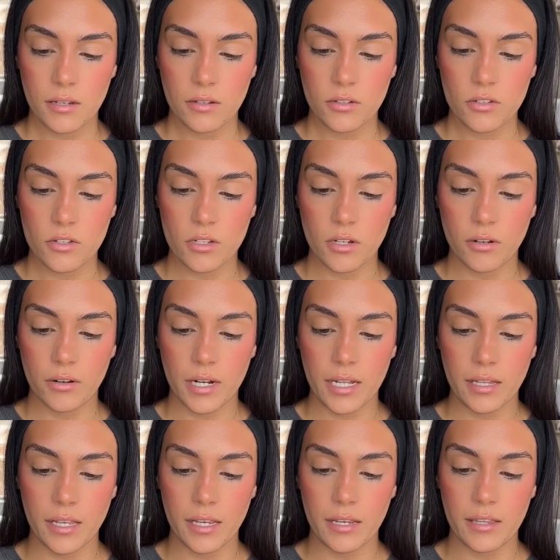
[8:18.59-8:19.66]
So I
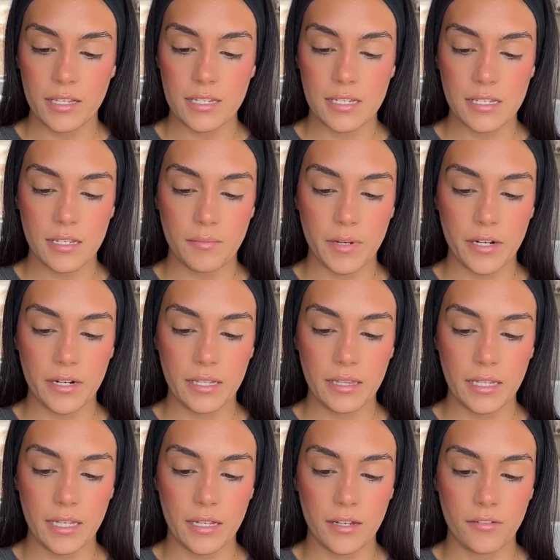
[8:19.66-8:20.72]
like, this is the
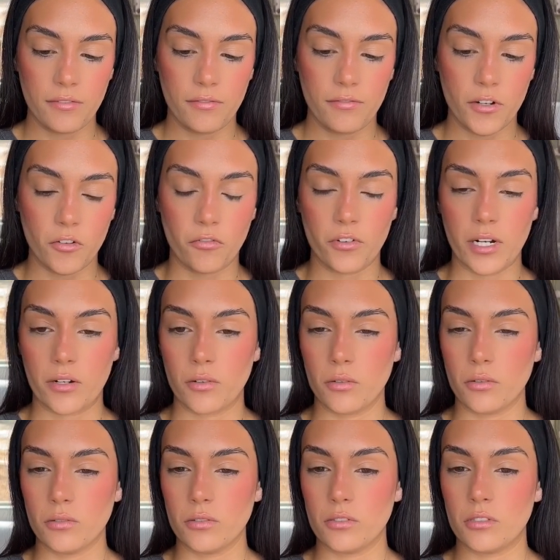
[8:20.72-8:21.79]
Marylia faux
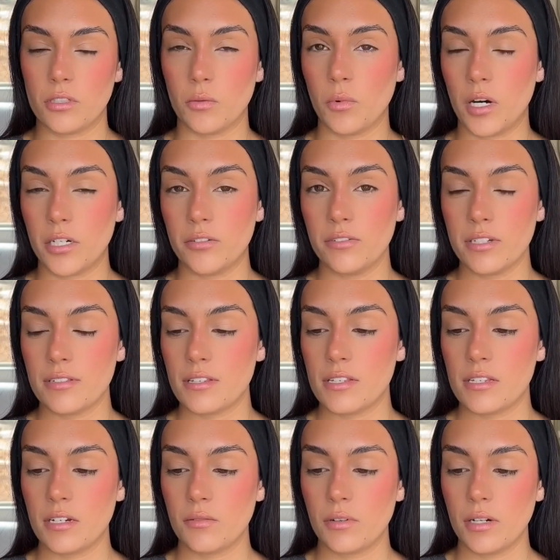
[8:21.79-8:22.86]
freckles, the water
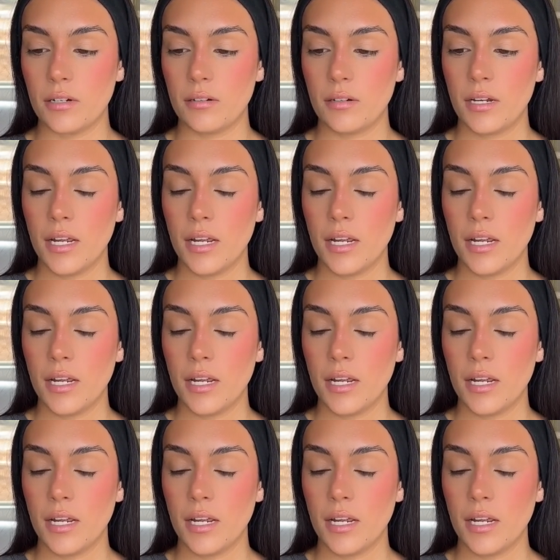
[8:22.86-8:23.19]
resistant one.